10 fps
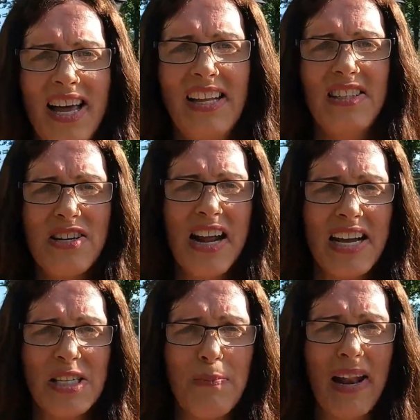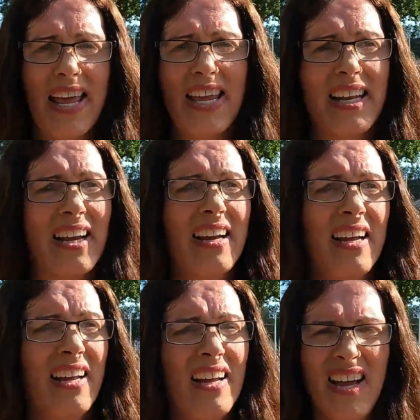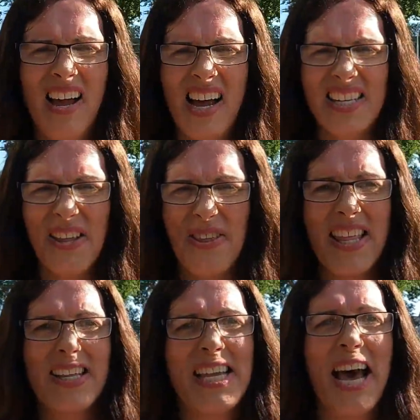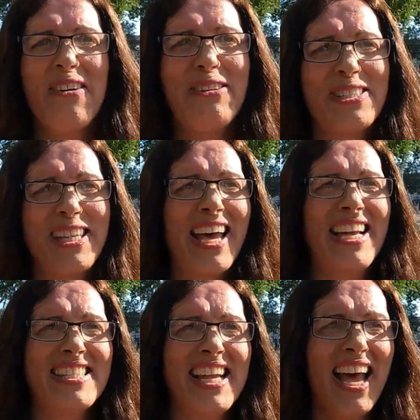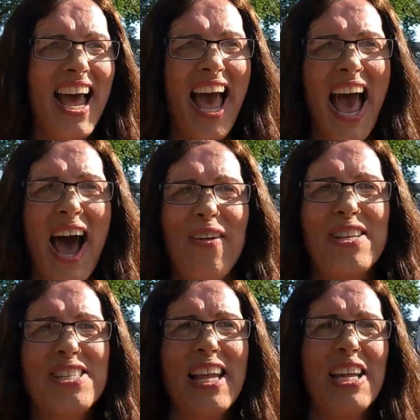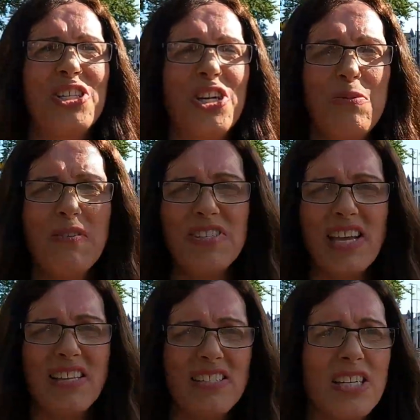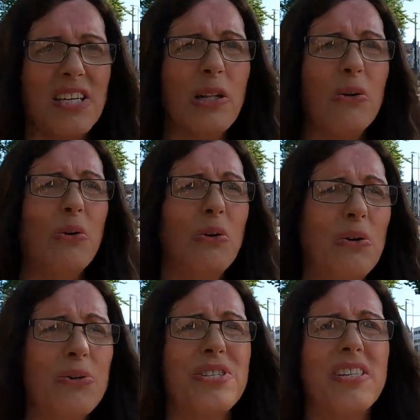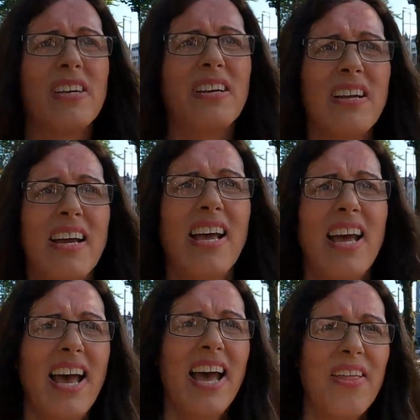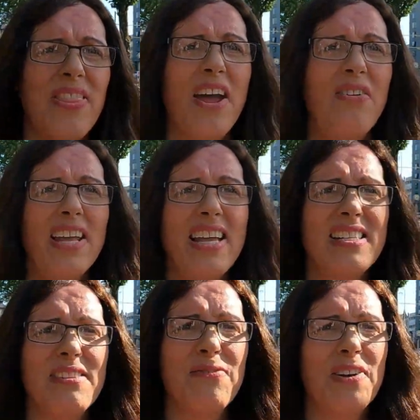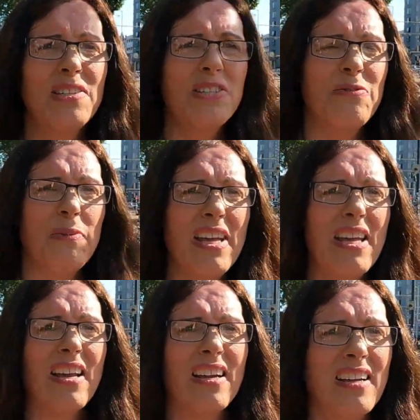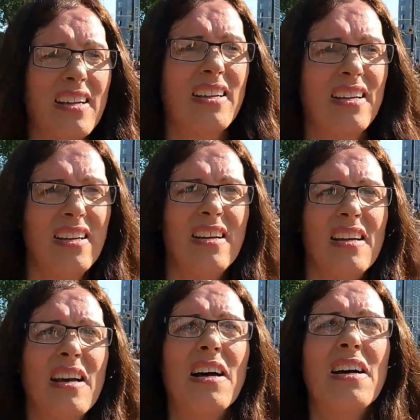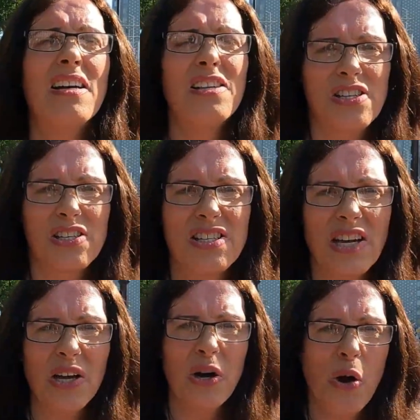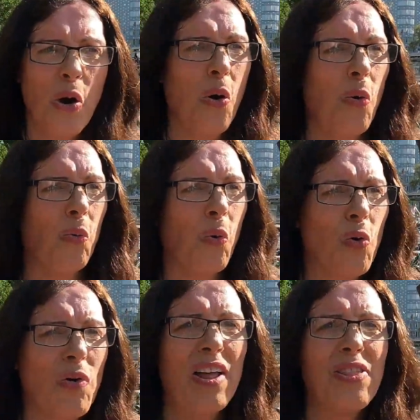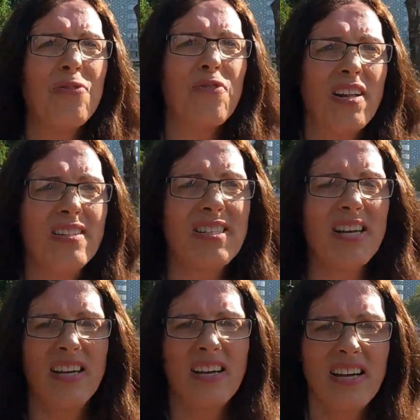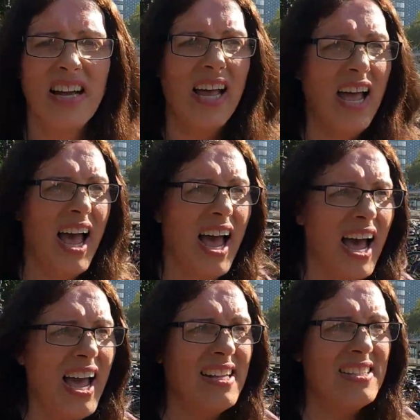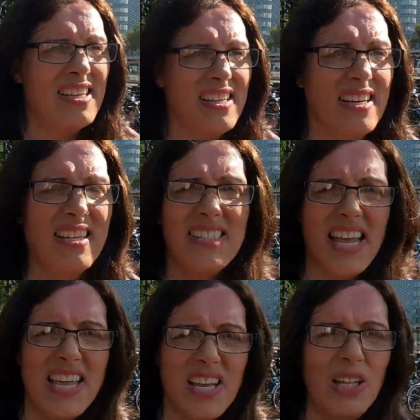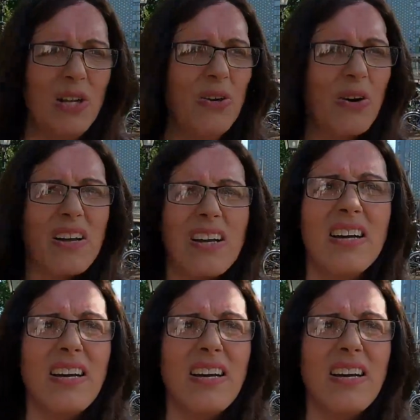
Indraksplein. At least I think that's how you say it. And the statue of Santa Claus. And there he is in front of me. Let's just walk around the front and take a look.